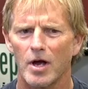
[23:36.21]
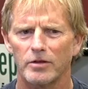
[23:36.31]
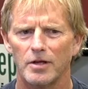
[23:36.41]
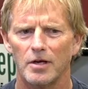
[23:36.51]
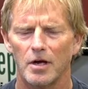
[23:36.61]

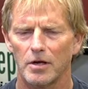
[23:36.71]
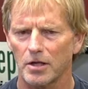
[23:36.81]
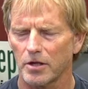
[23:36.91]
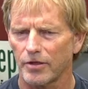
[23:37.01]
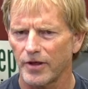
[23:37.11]
got the uh, you
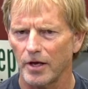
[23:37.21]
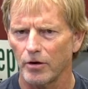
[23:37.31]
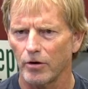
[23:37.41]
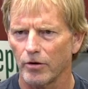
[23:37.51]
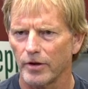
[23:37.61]
got the
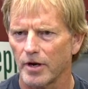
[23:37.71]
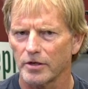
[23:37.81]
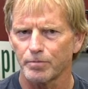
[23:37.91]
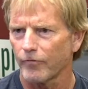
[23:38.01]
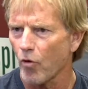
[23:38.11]
theater that
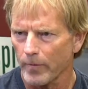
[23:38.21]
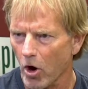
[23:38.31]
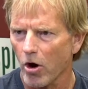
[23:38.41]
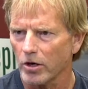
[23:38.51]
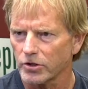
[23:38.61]
does performing
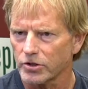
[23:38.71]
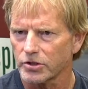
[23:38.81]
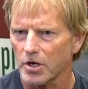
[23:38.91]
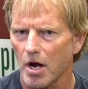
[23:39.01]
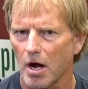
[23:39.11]

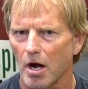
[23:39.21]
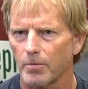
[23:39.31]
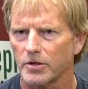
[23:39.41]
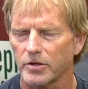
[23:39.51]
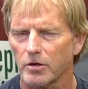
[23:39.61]
arts um,
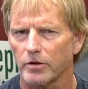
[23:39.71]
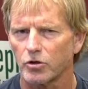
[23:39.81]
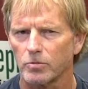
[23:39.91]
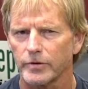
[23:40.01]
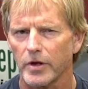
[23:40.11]
in
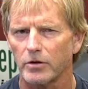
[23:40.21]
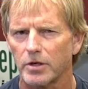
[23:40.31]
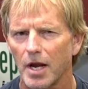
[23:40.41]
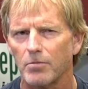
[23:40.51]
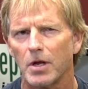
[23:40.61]
terms of
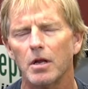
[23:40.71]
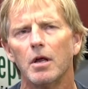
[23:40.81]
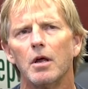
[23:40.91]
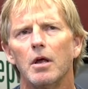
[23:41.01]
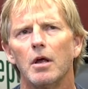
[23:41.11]
entertainment.
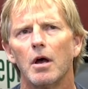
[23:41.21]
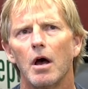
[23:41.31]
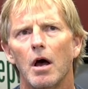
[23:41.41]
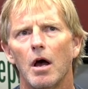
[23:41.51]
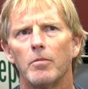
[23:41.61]

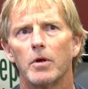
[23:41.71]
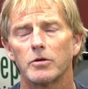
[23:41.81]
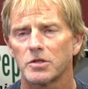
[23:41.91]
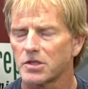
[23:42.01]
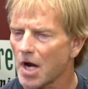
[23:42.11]
Uh,
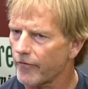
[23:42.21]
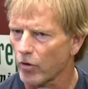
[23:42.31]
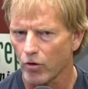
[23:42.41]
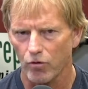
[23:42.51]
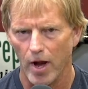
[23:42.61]

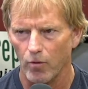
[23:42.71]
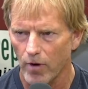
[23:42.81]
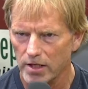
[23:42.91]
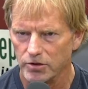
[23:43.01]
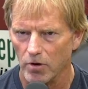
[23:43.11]
several great
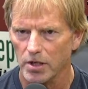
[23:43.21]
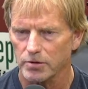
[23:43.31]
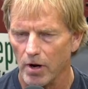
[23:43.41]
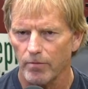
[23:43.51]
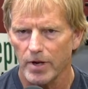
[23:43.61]

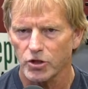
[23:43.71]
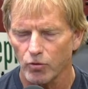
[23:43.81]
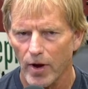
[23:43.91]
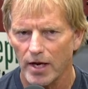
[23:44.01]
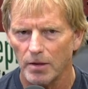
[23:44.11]
restaurants. Right? I
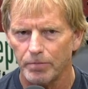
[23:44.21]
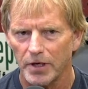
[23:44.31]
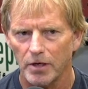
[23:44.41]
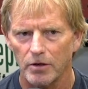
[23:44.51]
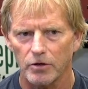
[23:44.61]
mentioned Randy
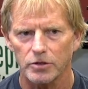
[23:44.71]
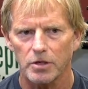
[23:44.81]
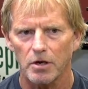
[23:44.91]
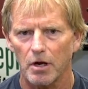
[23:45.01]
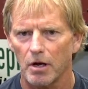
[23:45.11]

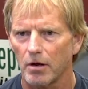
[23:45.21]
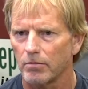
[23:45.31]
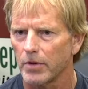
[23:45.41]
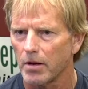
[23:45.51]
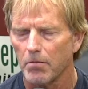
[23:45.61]
Peters
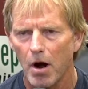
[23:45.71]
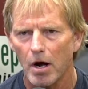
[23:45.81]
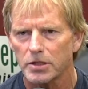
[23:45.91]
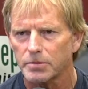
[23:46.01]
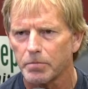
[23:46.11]
um, and
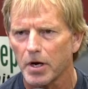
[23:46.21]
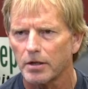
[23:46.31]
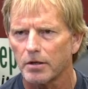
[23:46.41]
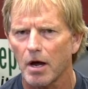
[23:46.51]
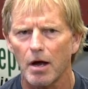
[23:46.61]
Monk's,
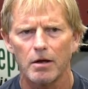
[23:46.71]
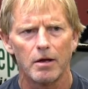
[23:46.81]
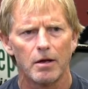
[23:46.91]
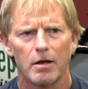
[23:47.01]
but uh, the